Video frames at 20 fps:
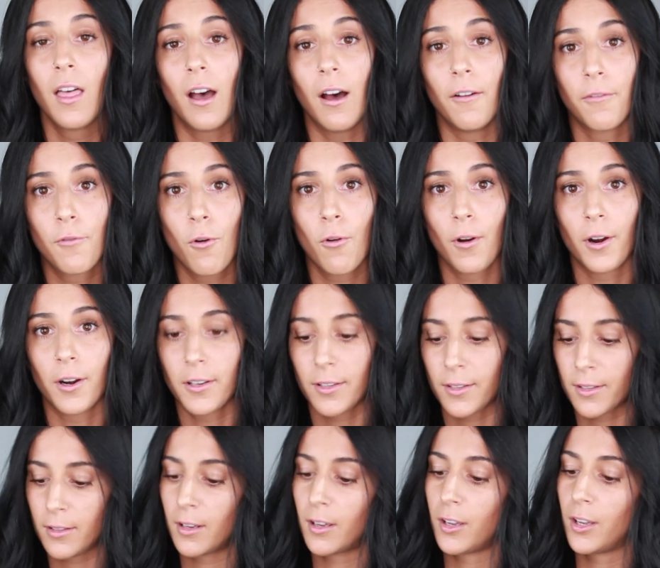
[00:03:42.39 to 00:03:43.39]
Of
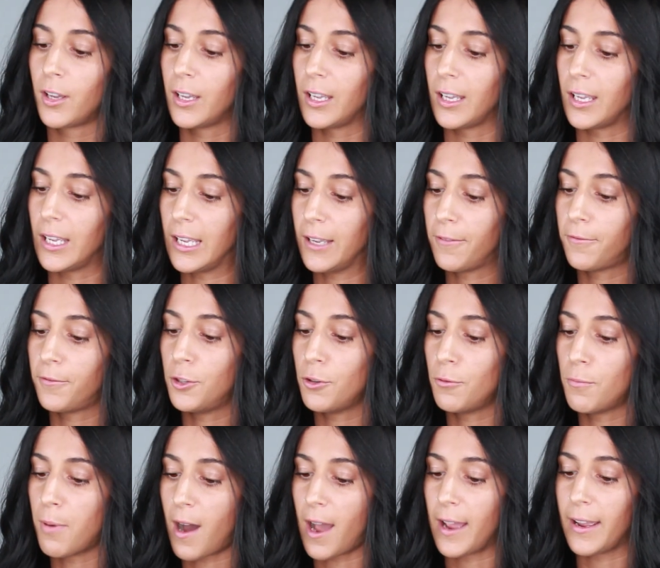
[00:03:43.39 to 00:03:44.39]
course, if you
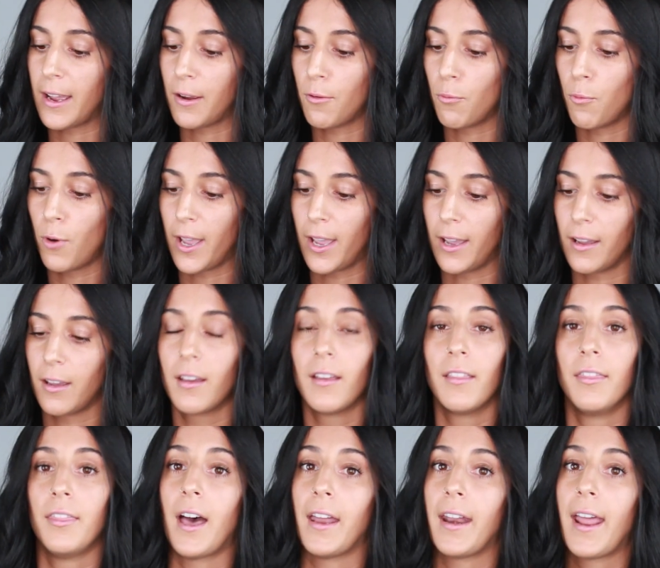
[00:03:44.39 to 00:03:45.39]
buy a wig
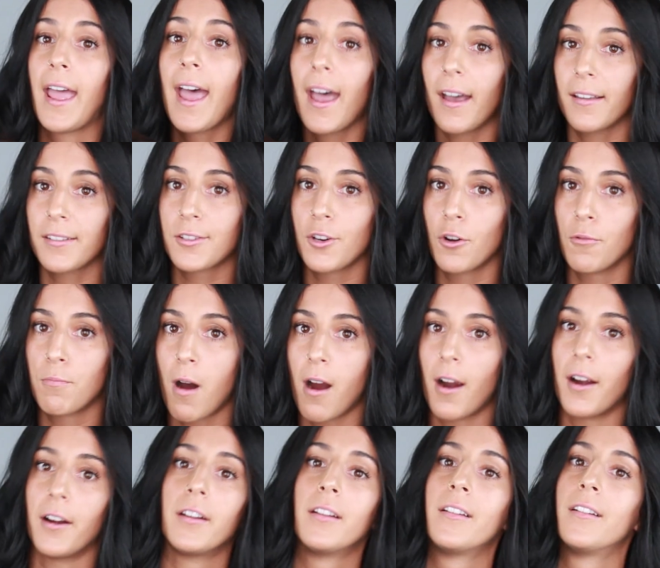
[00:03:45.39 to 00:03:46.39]
that has no
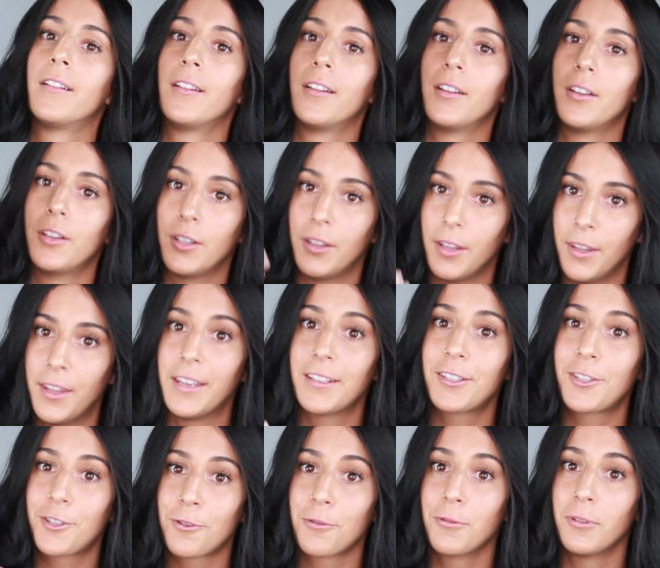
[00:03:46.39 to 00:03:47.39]
part,
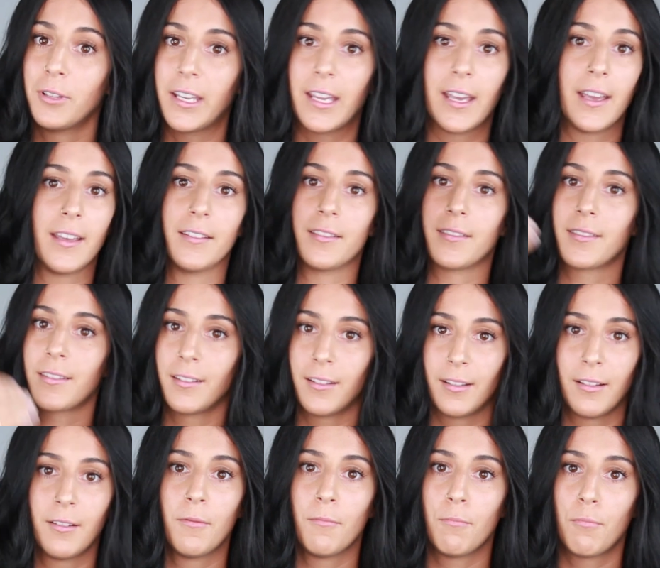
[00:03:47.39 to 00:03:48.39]
this truly is
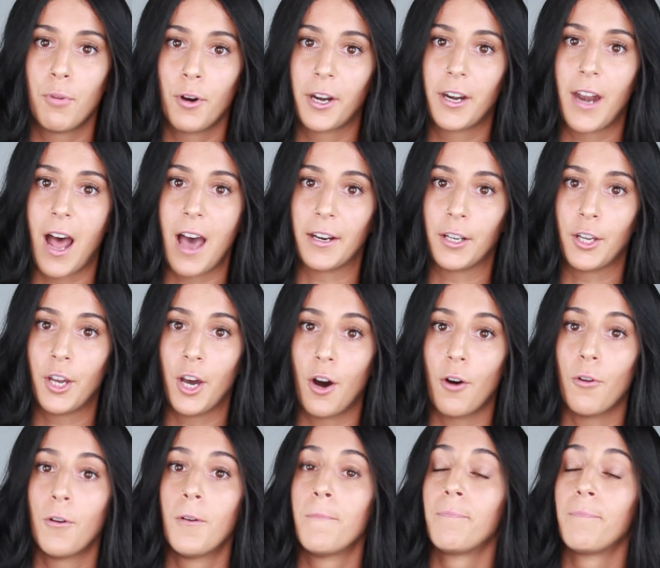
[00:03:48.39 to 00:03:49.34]
put it on and go.